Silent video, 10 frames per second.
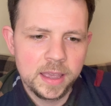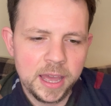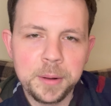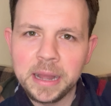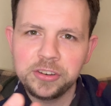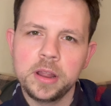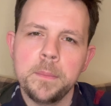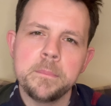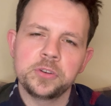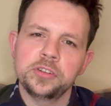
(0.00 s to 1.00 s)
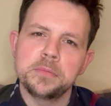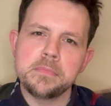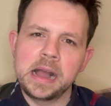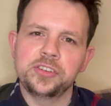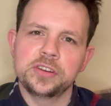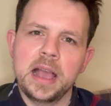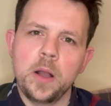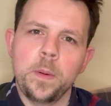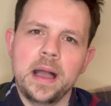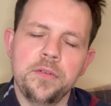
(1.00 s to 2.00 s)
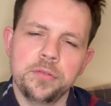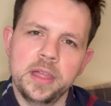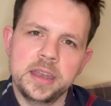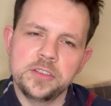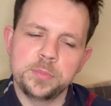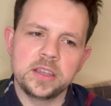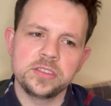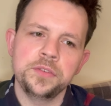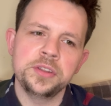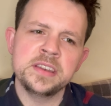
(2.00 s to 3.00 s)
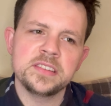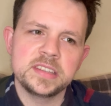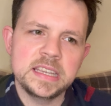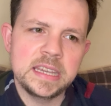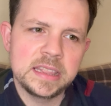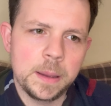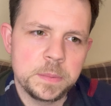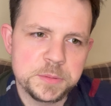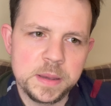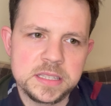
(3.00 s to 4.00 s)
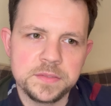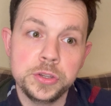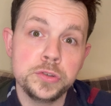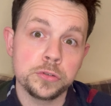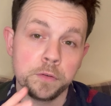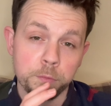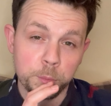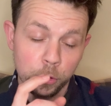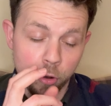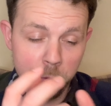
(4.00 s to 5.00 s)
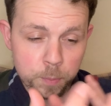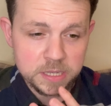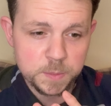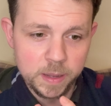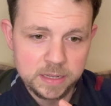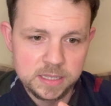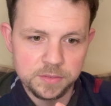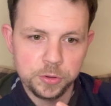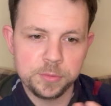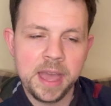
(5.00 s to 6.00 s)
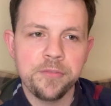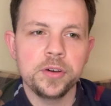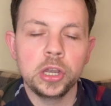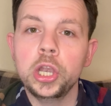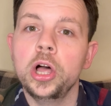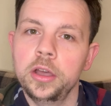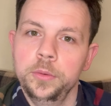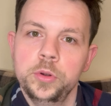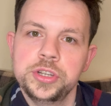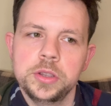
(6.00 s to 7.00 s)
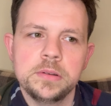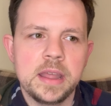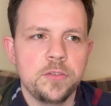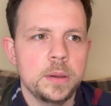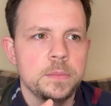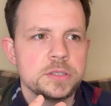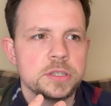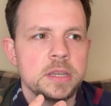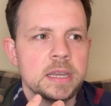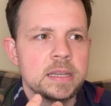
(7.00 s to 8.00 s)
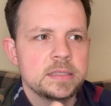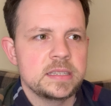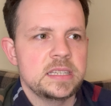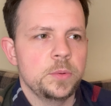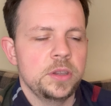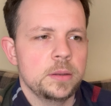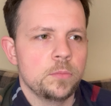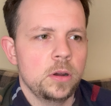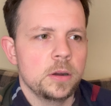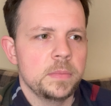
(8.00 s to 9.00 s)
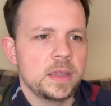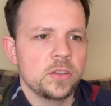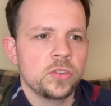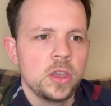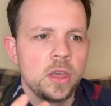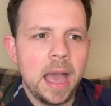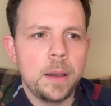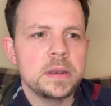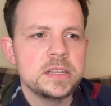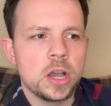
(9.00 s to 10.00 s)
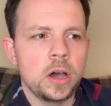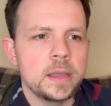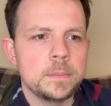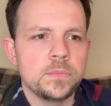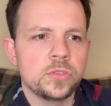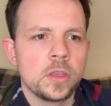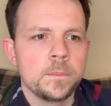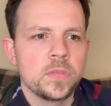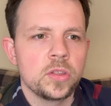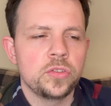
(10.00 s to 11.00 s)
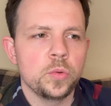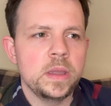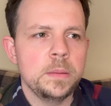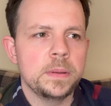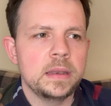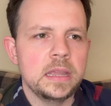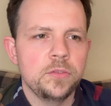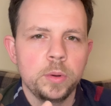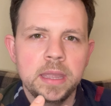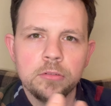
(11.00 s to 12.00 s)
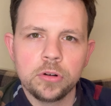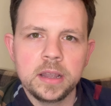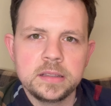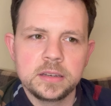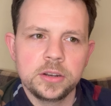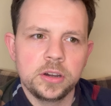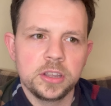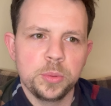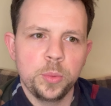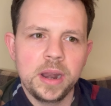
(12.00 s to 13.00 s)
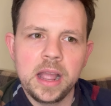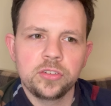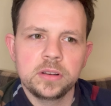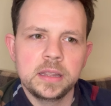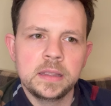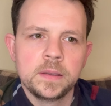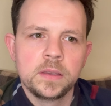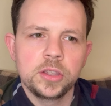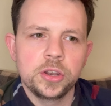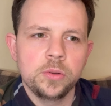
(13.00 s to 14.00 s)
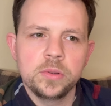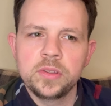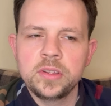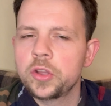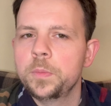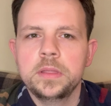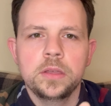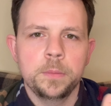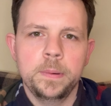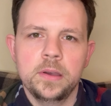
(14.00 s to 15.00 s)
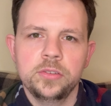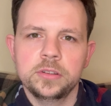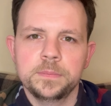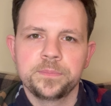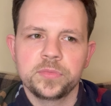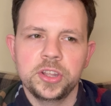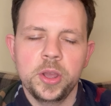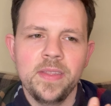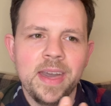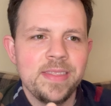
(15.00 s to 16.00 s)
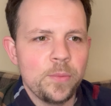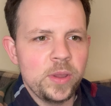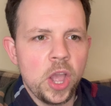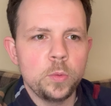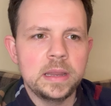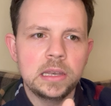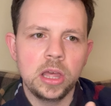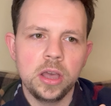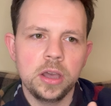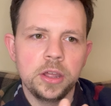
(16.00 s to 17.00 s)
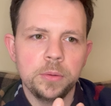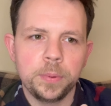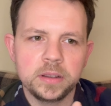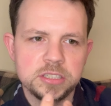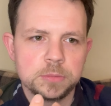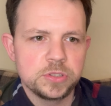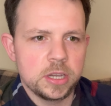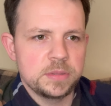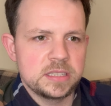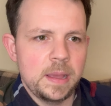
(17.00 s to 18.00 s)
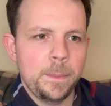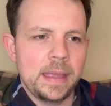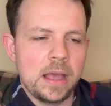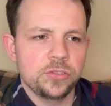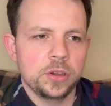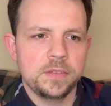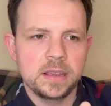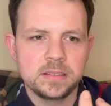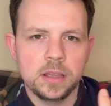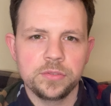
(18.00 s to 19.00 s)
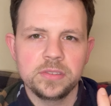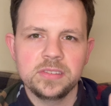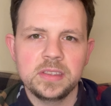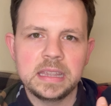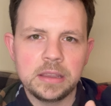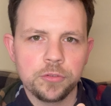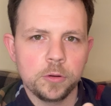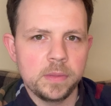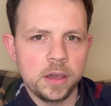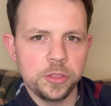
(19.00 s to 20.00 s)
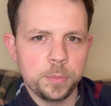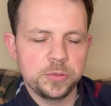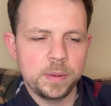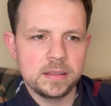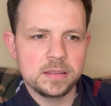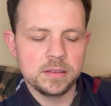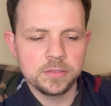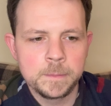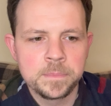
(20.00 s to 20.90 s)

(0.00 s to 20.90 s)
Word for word: And imagine, um, just imagine how powerful that is. Because if you didn't see it in that perspective and you saw it from your own perspective, you'd never learn, would you? You'd never be able to to see what you did wrong. Because how many times do we believe we're right in an argument when actually, you know, it could be the other person? You know, and, and we only learn by sometimes stepping outside of ourselves and seeing it from that other perspective.